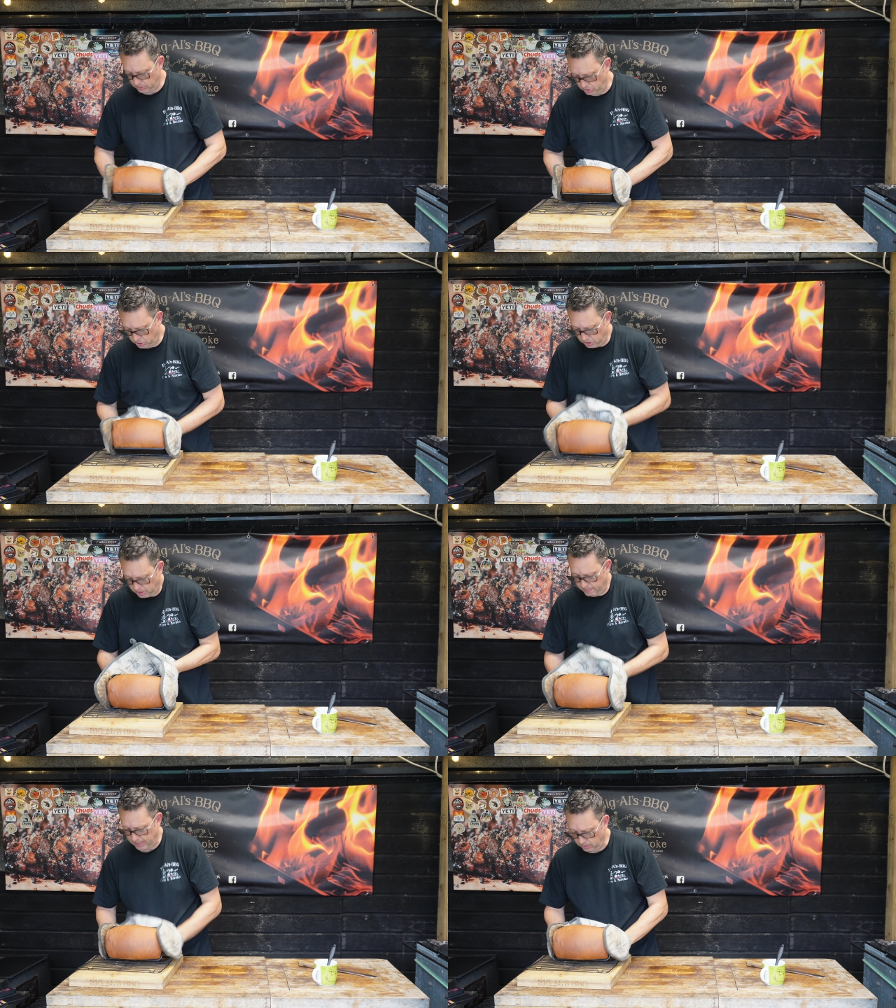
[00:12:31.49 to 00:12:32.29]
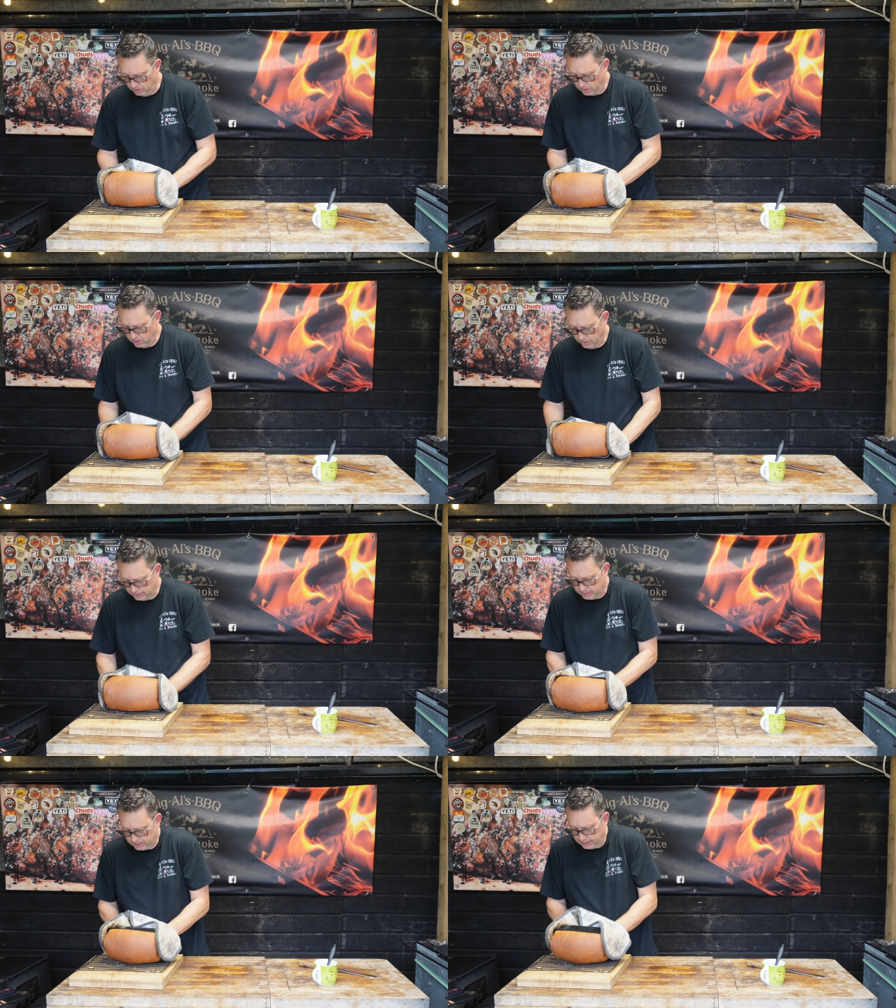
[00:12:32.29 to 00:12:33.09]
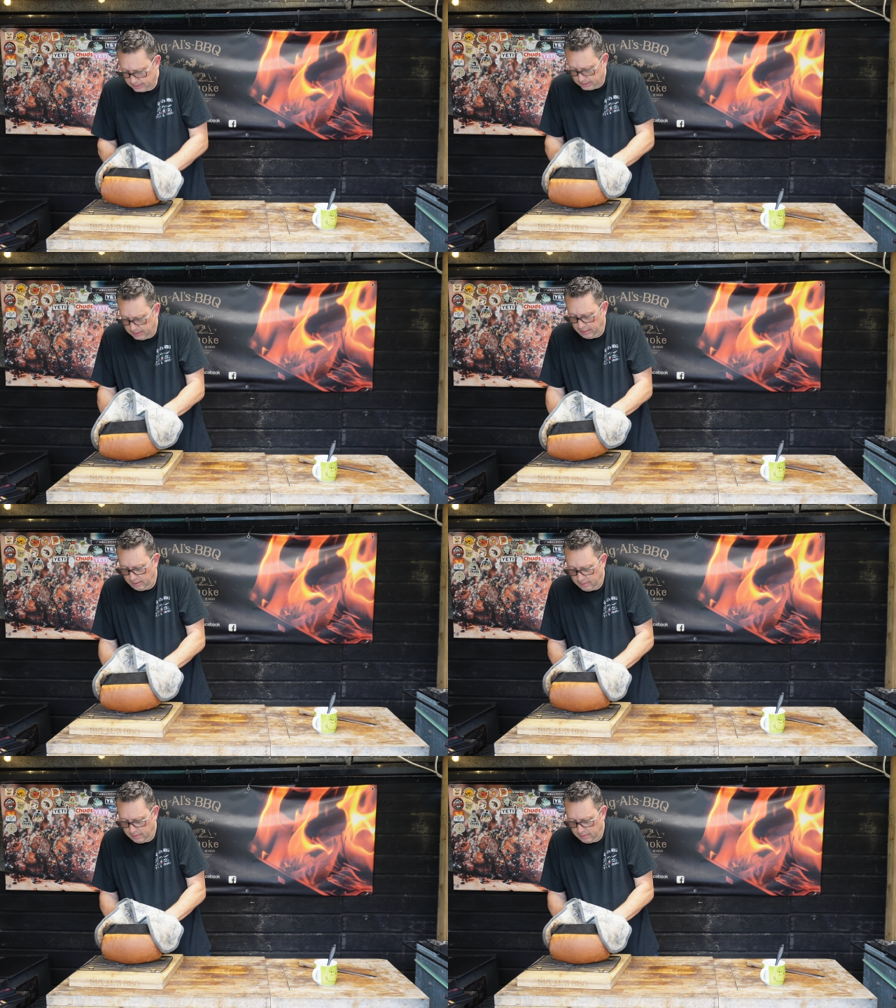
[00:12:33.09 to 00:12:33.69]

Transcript: Shook them out nice and easily.